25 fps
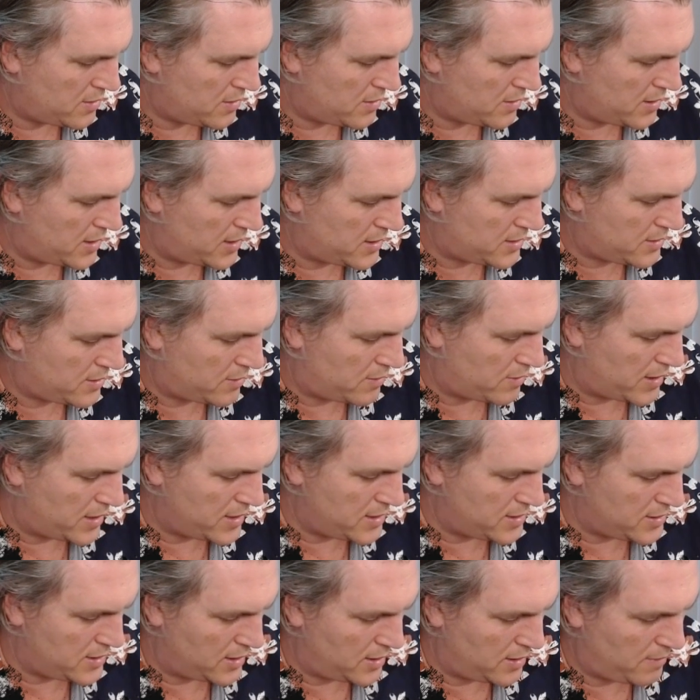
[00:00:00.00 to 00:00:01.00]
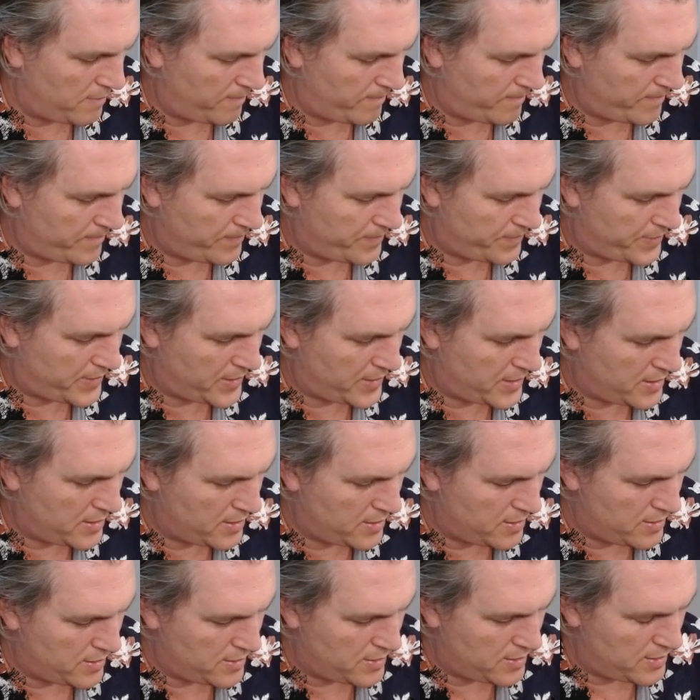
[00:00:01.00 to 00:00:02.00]
It's crazy.
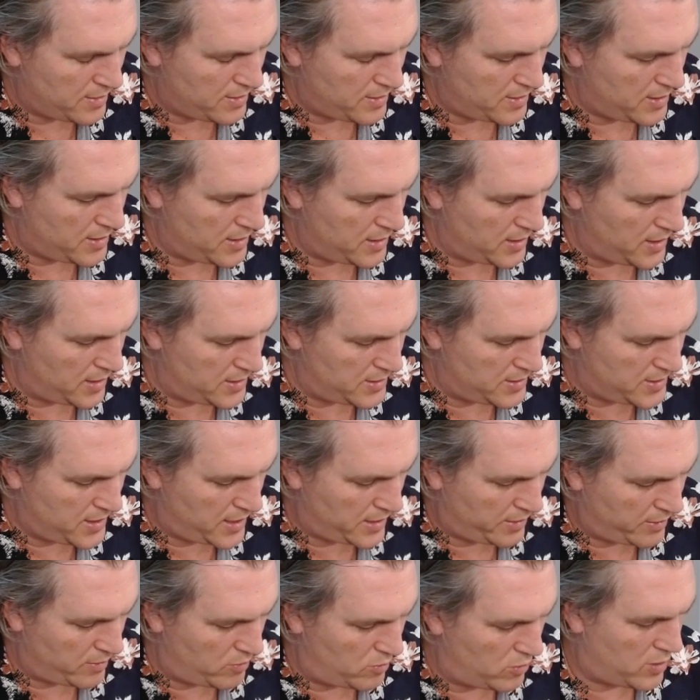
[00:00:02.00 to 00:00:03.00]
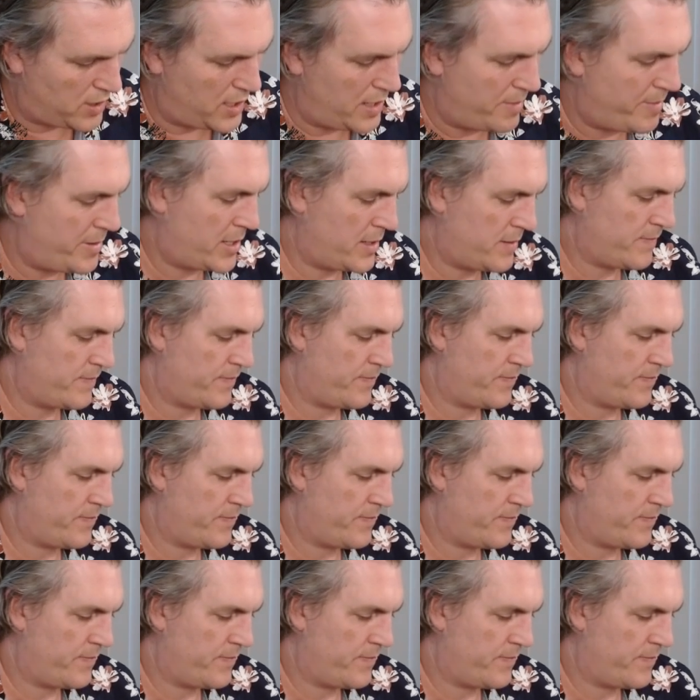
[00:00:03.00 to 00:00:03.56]
And the Sacred Warhammer